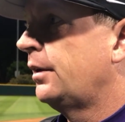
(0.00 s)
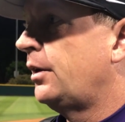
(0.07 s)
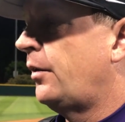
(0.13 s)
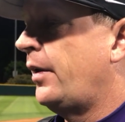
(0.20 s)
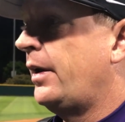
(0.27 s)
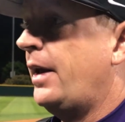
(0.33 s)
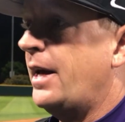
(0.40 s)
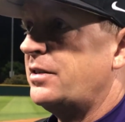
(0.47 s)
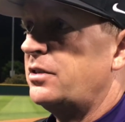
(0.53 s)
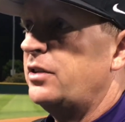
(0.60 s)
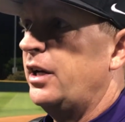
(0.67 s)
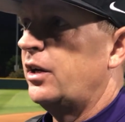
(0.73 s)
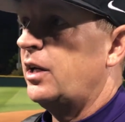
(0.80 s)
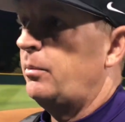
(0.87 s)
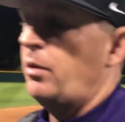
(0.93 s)
you know, he has to
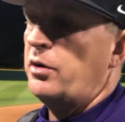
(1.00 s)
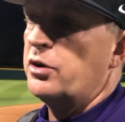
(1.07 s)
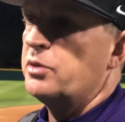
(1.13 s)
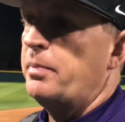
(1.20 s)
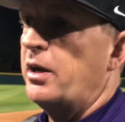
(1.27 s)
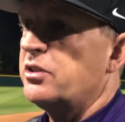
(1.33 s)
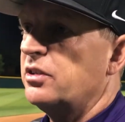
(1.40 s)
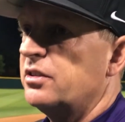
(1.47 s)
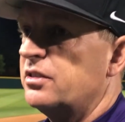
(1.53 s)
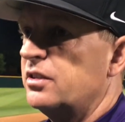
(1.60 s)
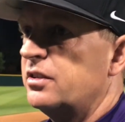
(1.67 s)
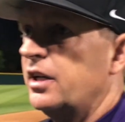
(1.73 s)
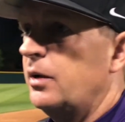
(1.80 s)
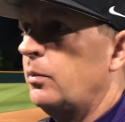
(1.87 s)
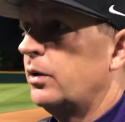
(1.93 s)
see a couple other specialists
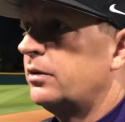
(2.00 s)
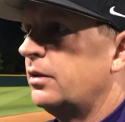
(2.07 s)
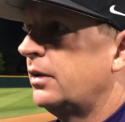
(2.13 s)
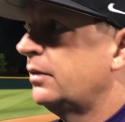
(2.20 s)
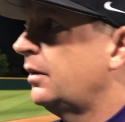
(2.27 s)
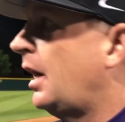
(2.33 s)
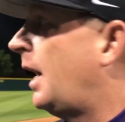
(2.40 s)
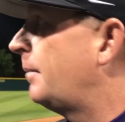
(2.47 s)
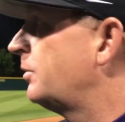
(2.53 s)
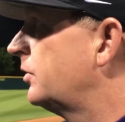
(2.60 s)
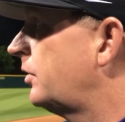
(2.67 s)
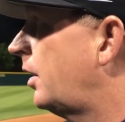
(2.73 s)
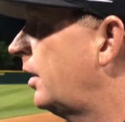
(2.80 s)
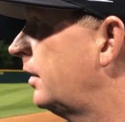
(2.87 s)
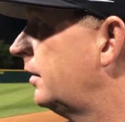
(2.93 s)
to see what the
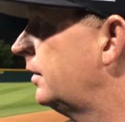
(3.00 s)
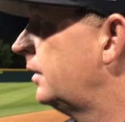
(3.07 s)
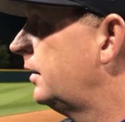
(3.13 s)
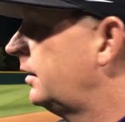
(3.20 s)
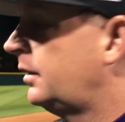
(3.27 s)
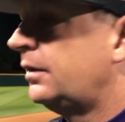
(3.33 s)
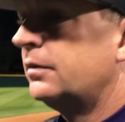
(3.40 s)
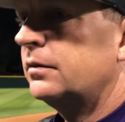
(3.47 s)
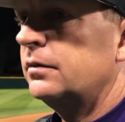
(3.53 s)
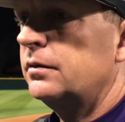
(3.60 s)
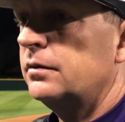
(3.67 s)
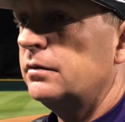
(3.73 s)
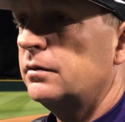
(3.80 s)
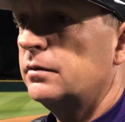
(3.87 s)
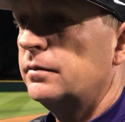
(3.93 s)
options are. You
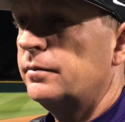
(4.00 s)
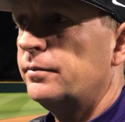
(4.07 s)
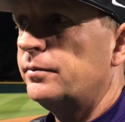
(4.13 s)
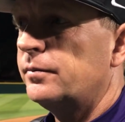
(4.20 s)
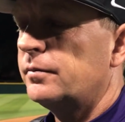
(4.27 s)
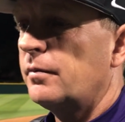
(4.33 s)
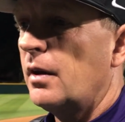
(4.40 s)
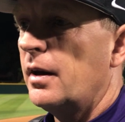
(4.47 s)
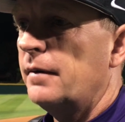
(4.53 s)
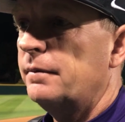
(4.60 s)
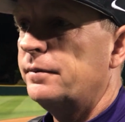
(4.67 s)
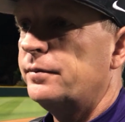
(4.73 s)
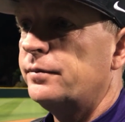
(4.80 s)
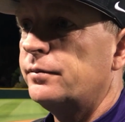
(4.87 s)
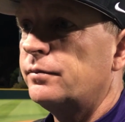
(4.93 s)
got your your
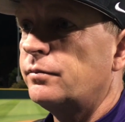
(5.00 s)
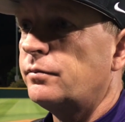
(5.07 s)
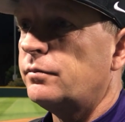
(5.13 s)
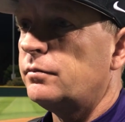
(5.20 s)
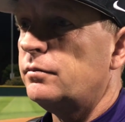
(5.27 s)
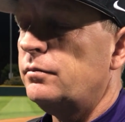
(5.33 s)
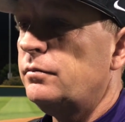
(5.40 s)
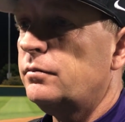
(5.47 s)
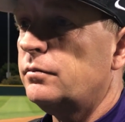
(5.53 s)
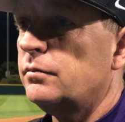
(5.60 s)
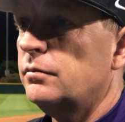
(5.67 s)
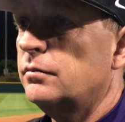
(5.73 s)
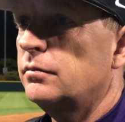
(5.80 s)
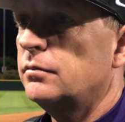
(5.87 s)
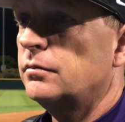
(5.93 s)
fate is still in your
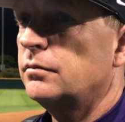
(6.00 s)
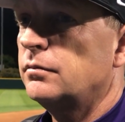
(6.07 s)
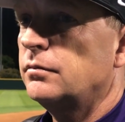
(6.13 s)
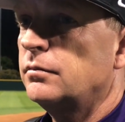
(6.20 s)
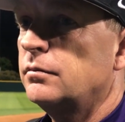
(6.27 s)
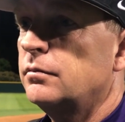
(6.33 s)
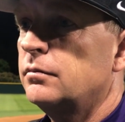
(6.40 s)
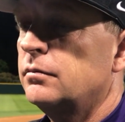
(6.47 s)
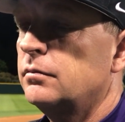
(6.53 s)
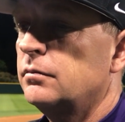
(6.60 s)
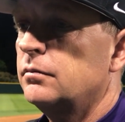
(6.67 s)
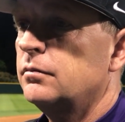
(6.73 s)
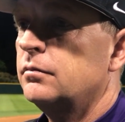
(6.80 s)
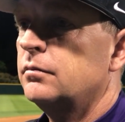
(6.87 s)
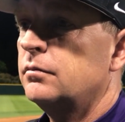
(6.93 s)
hands.
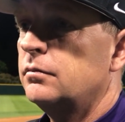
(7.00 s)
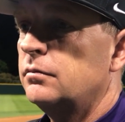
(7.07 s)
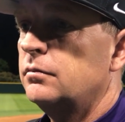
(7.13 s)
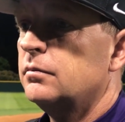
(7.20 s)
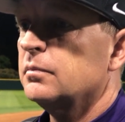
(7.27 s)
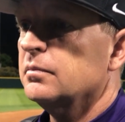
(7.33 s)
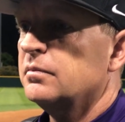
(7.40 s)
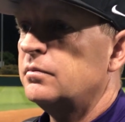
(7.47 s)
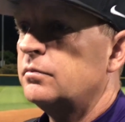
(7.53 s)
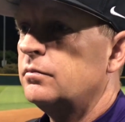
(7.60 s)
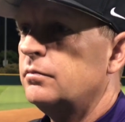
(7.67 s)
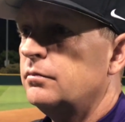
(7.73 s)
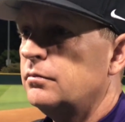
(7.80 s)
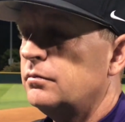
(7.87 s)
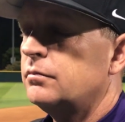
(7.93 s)
There's you still play a
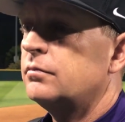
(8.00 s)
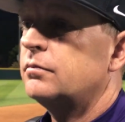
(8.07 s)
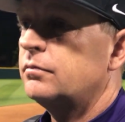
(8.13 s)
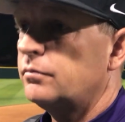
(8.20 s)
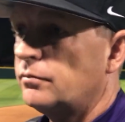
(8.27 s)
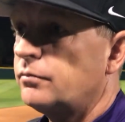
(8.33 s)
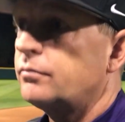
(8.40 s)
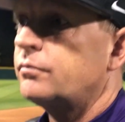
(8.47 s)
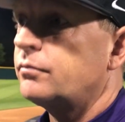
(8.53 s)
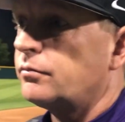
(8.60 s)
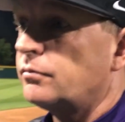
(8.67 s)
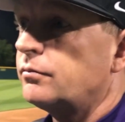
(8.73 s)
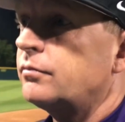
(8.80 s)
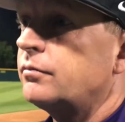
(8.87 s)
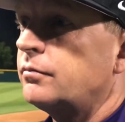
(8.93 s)
bunch of big
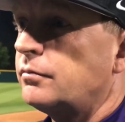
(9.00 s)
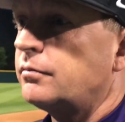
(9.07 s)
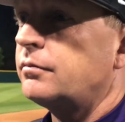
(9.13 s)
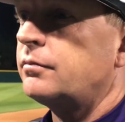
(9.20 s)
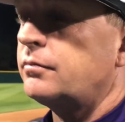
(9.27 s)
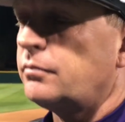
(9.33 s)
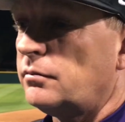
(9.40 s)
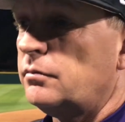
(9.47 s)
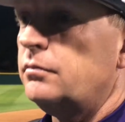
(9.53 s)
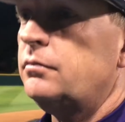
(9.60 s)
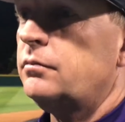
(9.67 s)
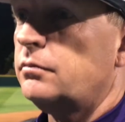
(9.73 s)
time series starting this